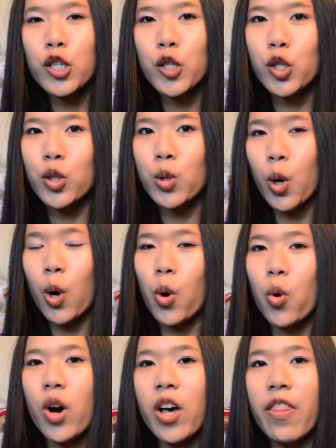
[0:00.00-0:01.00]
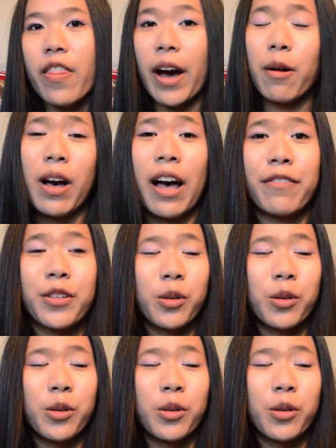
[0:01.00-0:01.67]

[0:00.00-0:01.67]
so that will have